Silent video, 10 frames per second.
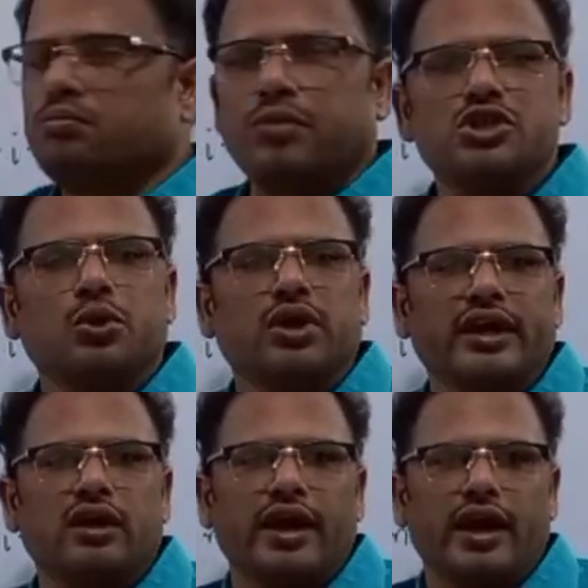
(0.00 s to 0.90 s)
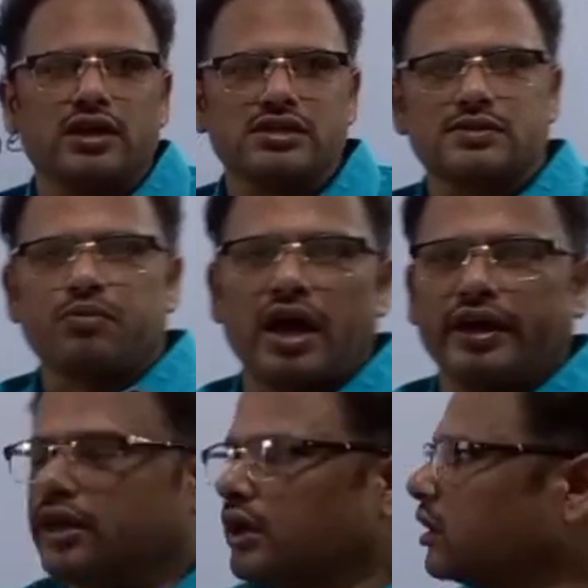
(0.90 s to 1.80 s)
pituitary glands,
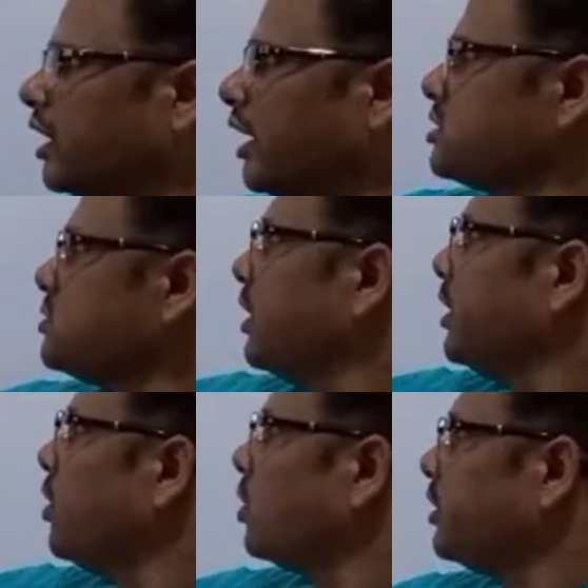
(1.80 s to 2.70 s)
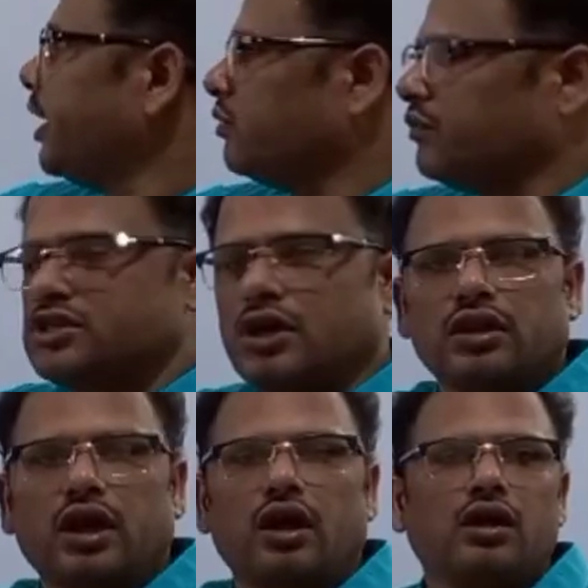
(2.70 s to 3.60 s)
pineal glands, many are there which are
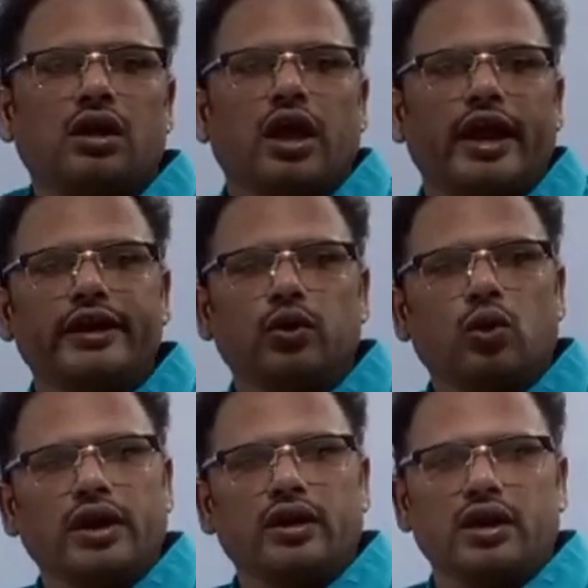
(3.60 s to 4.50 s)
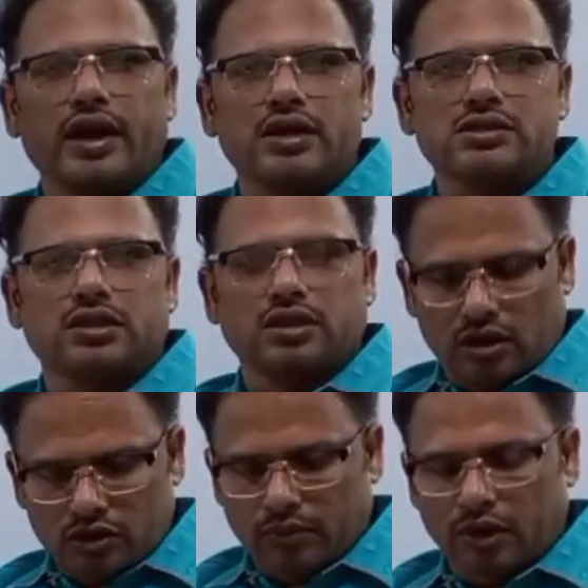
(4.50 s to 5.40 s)
the endocrine glands in the
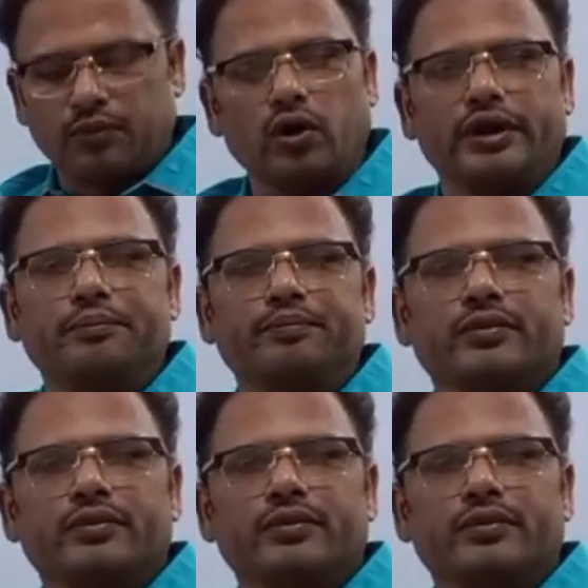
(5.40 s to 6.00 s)
human body.